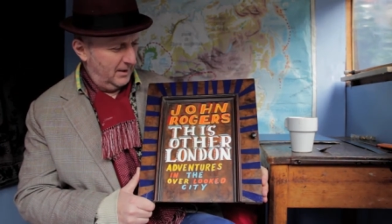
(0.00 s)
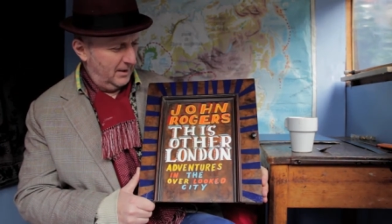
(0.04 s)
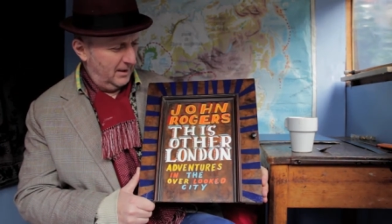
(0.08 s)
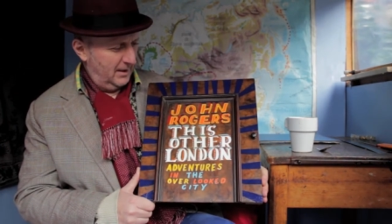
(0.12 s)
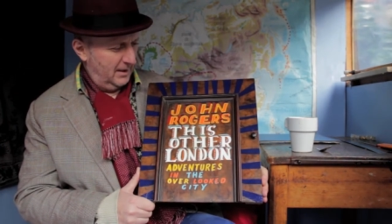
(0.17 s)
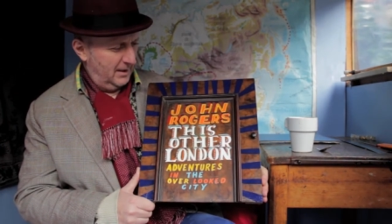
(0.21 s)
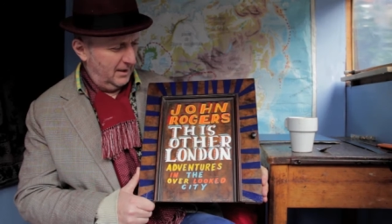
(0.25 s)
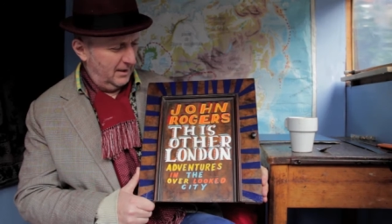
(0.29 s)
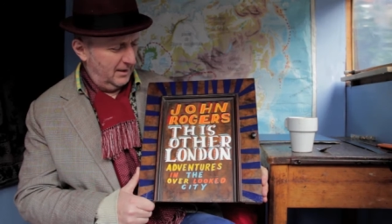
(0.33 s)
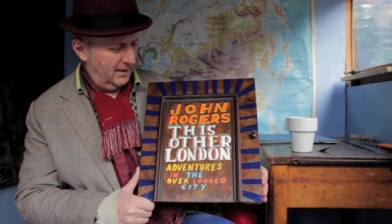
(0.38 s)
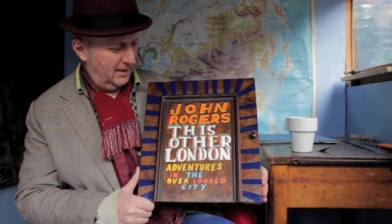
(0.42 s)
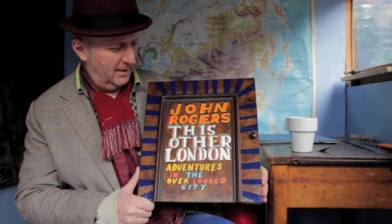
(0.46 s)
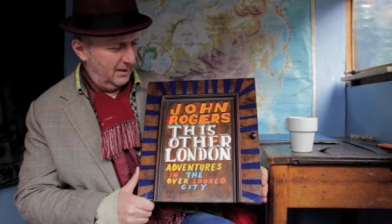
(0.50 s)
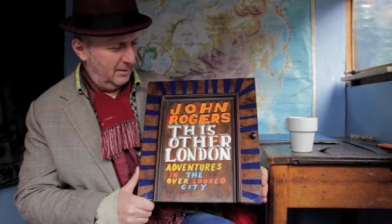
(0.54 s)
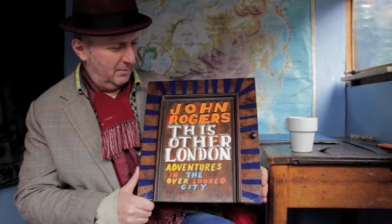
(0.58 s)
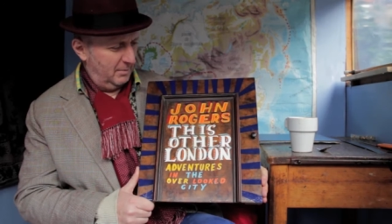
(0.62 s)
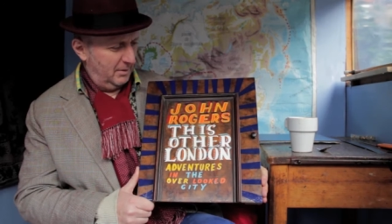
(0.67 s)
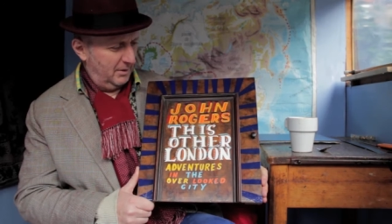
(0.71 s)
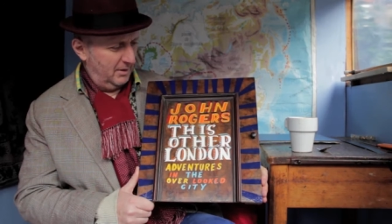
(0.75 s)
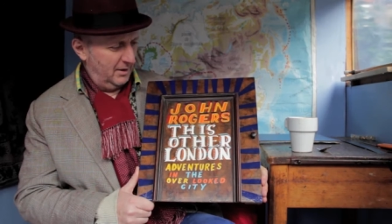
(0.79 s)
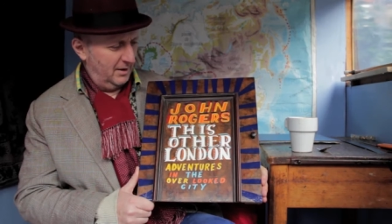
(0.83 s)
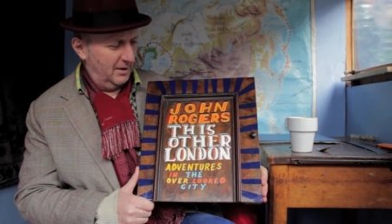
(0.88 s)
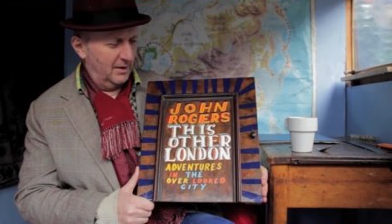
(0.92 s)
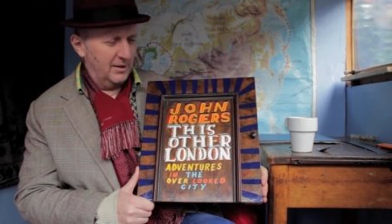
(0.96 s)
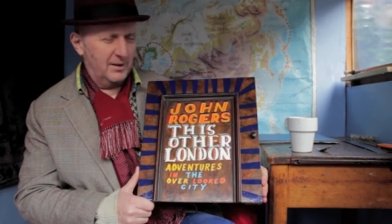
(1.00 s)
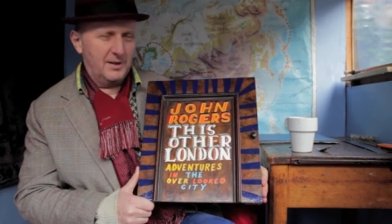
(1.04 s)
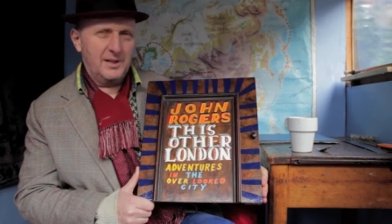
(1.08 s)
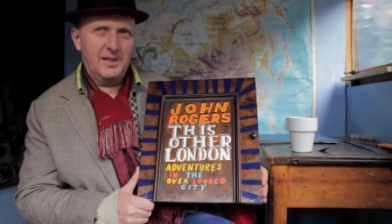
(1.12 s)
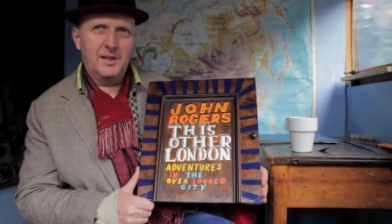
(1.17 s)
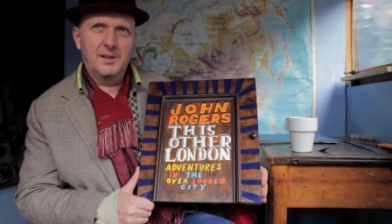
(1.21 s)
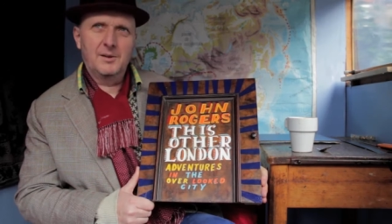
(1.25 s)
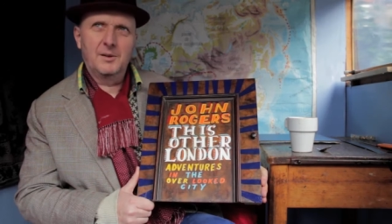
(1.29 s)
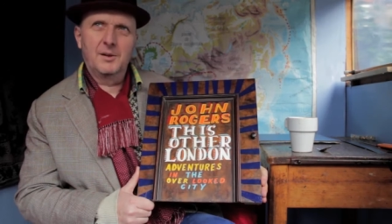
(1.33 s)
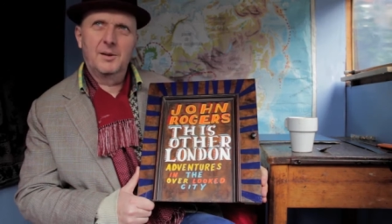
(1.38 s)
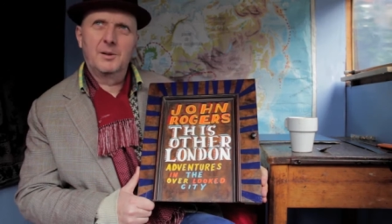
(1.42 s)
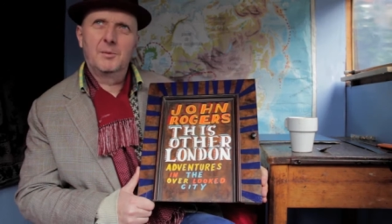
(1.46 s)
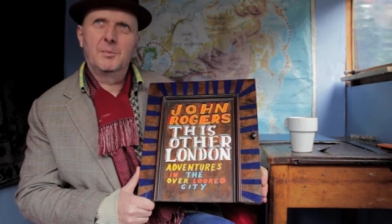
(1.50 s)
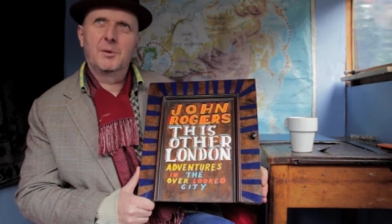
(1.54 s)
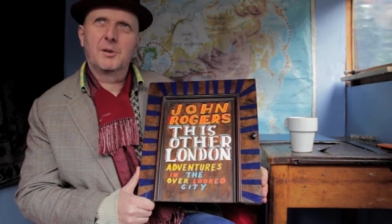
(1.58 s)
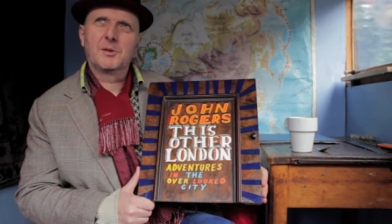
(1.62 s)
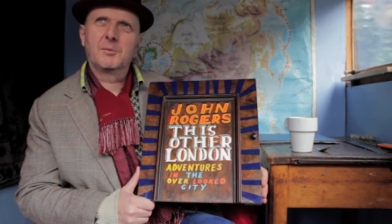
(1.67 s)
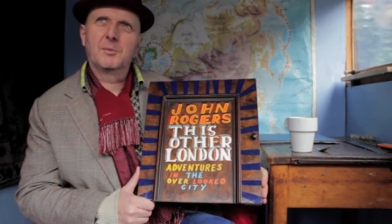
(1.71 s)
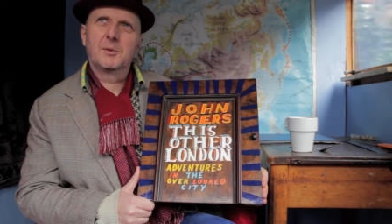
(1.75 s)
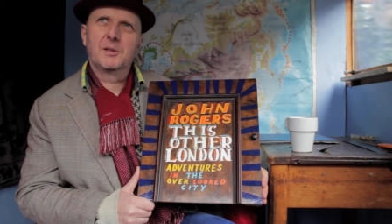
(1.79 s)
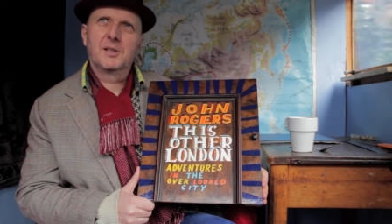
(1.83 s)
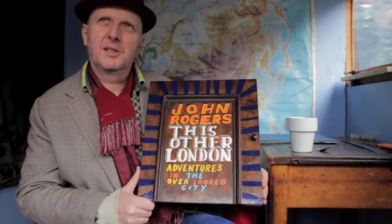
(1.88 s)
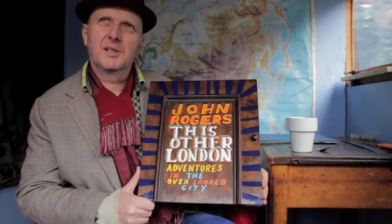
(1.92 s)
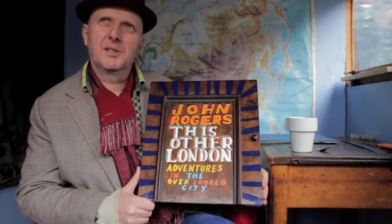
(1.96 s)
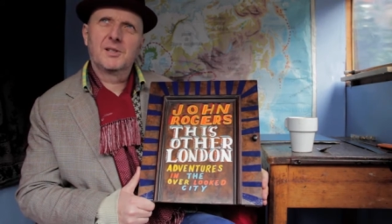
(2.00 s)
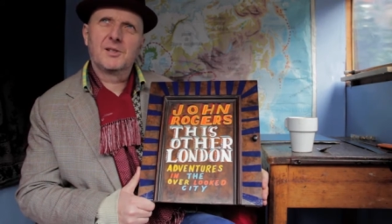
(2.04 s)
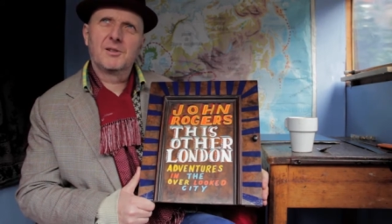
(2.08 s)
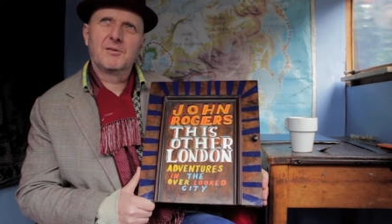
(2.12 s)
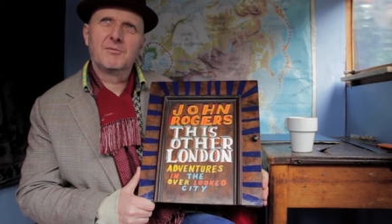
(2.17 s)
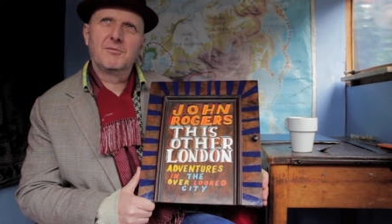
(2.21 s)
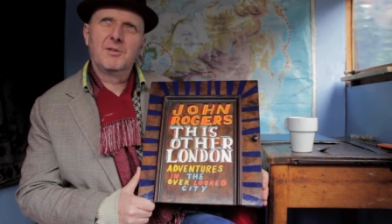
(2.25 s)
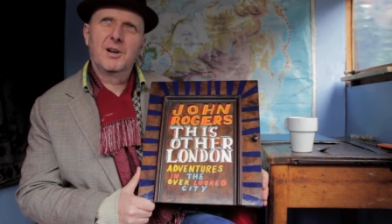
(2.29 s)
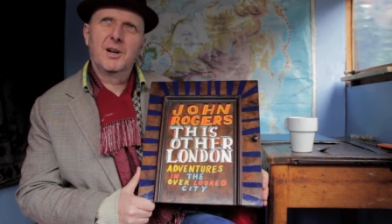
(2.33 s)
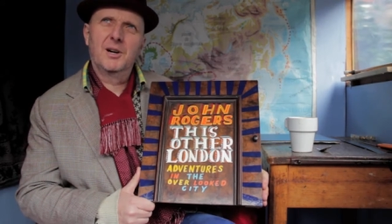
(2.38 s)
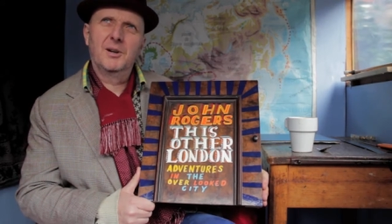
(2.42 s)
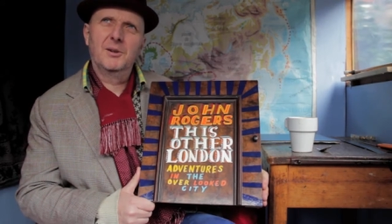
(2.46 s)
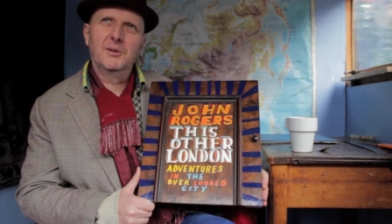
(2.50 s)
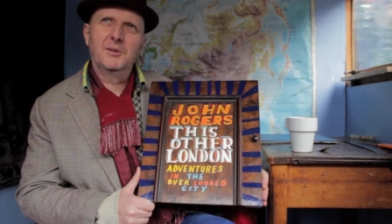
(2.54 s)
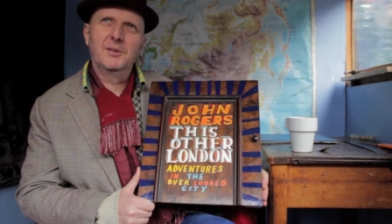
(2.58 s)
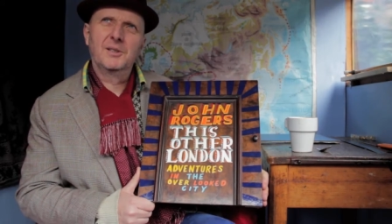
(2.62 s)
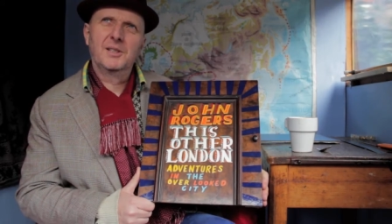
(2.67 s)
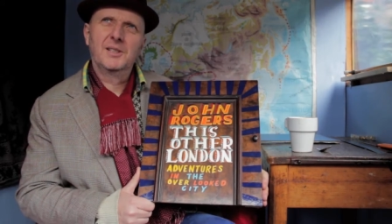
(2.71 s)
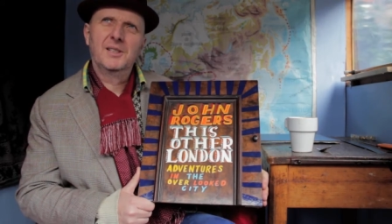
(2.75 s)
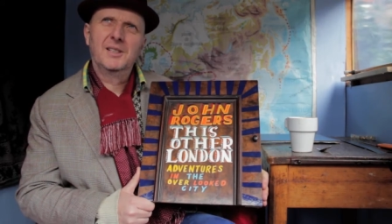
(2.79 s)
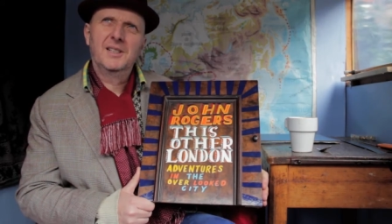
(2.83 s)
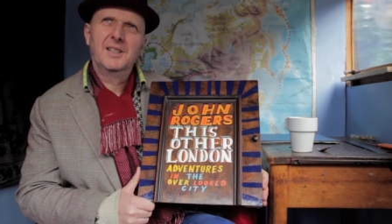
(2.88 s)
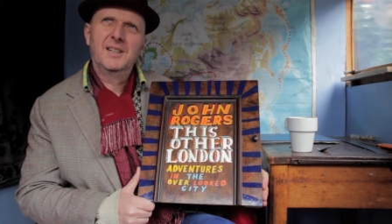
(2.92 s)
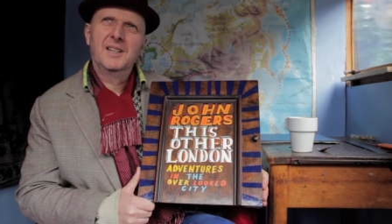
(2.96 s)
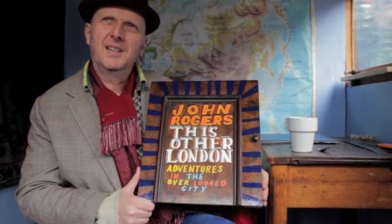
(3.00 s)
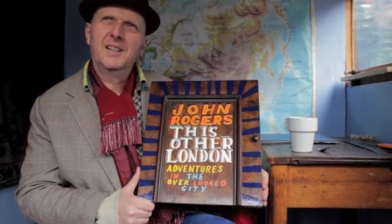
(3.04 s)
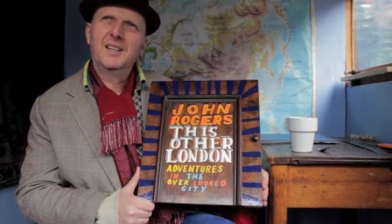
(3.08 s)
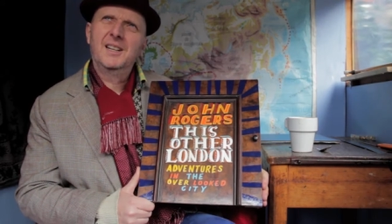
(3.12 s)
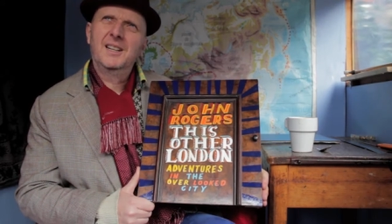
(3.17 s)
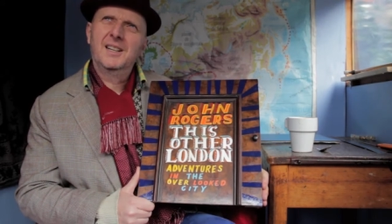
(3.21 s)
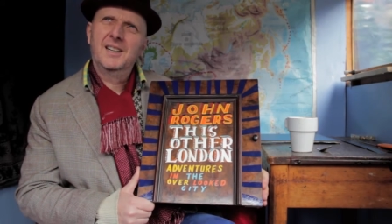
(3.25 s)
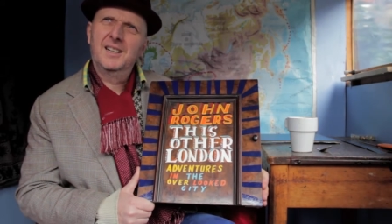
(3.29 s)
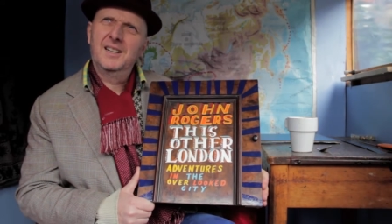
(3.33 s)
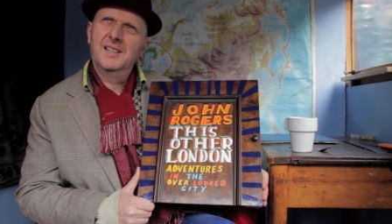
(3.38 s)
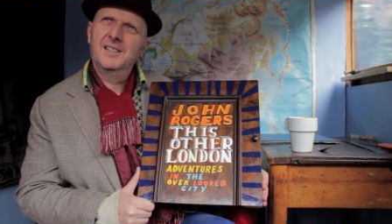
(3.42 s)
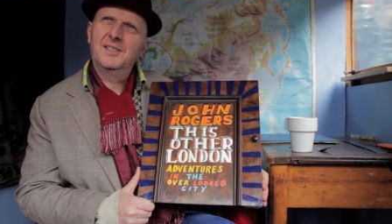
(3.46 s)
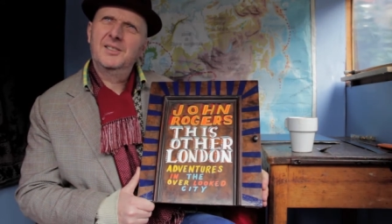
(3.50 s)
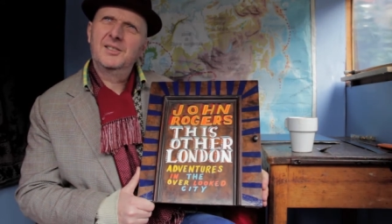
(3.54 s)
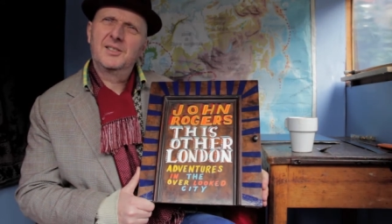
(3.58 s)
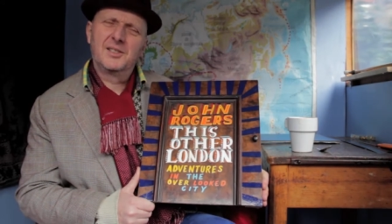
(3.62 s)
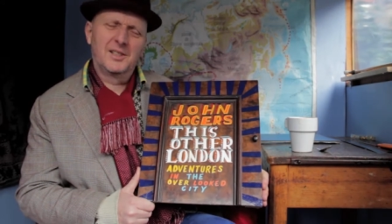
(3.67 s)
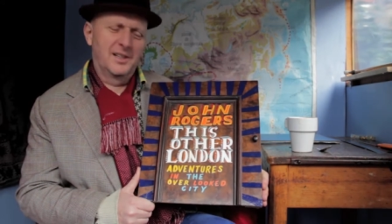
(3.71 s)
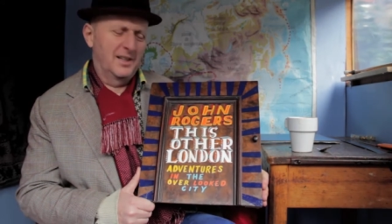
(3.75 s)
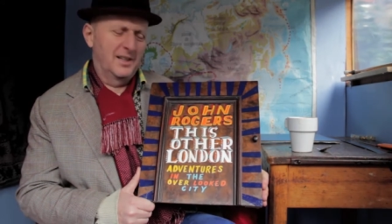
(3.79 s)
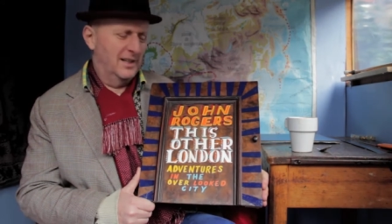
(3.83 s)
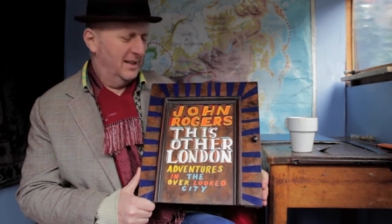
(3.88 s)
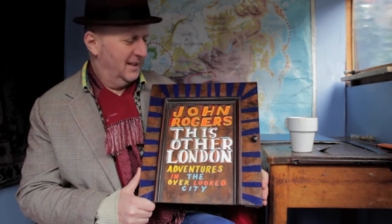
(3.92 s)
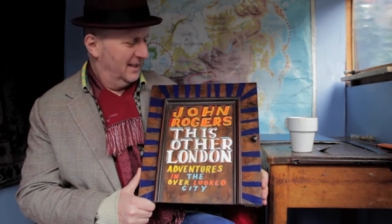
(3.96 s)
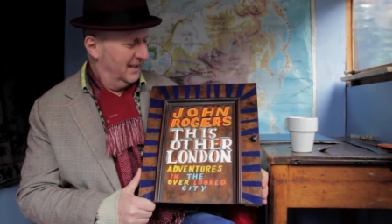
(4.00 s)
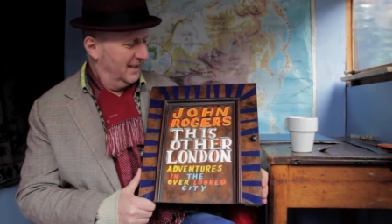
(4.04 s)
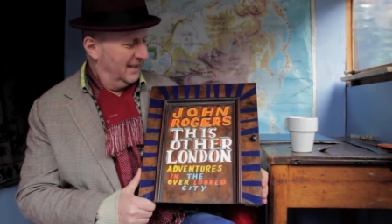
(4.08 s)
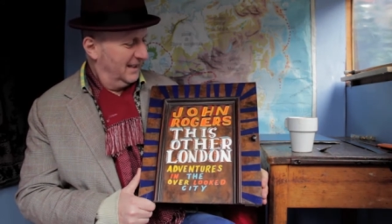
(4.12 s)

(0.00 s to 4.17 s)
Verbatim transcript: uh, at the bo uh, King, at the bottom of Kingsland Road, and uh,